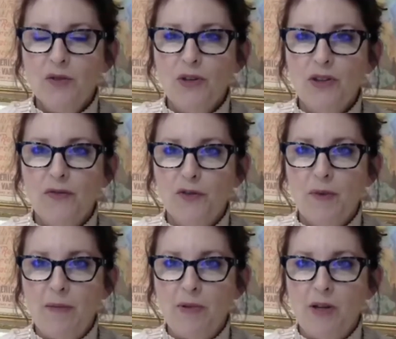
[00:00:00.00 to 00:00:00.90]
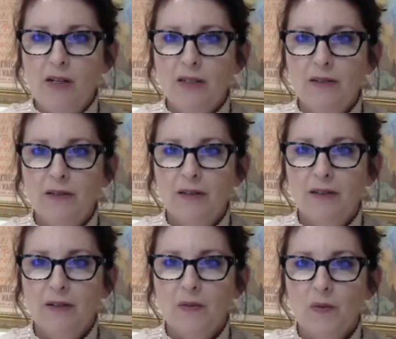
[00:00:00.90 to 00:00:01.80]
it with the Fume Blanc?
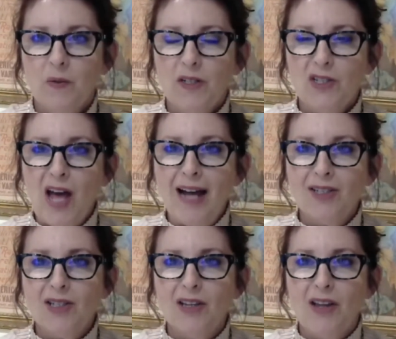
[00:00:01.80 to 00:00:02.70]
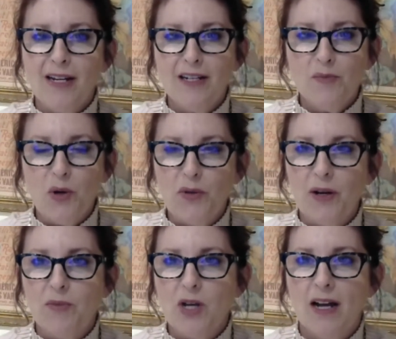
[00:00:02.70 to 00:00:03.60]
Because that's the lightning bolt that
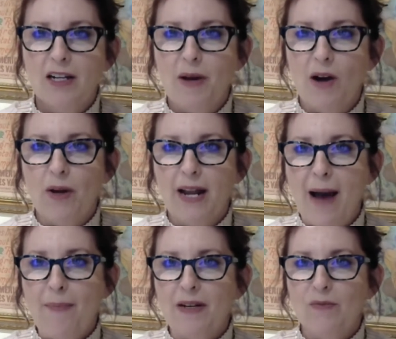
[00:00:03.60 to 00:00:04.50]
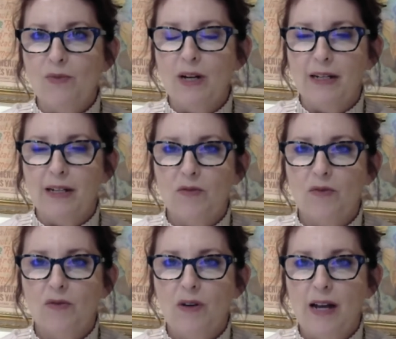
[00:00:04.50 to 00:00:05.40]
I'm talking about. What happened when I
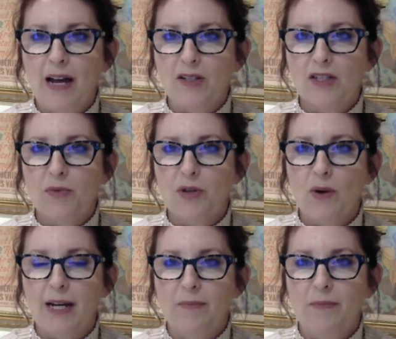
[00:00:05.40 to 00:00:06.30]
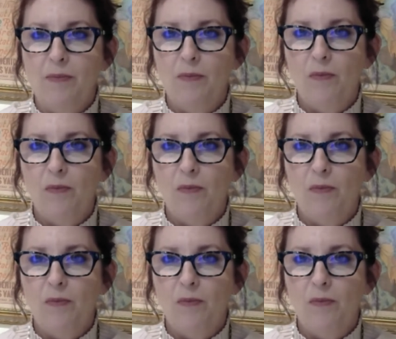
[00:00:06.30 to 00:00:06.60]
had a sip of the wine? Tell